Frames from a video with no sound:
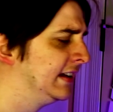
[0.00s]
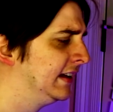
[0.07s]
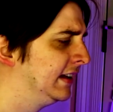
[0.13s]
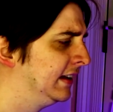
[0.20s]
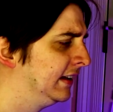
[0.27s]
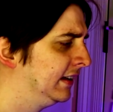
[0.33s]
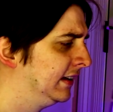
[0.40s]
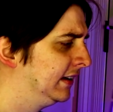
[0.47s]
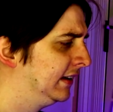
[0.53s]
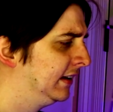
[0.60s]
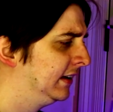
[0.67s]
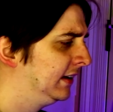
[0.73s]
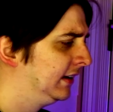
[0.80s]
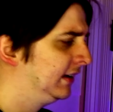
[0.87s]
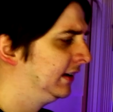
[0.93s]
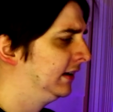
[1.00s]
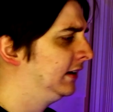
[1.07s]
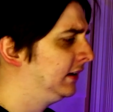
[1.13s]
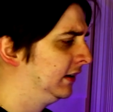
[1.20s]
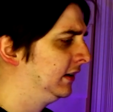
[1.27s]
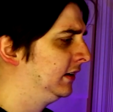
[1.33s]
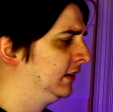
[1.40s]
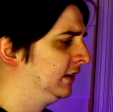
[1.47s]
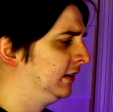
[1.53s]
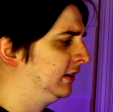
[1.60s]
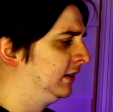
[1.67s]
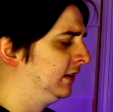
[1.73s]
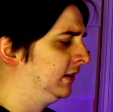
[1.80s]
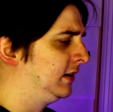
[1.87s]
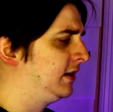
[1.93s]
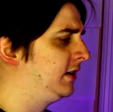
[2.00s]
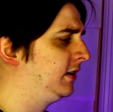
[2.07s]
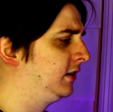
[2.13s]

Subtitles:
Oh, what do you want?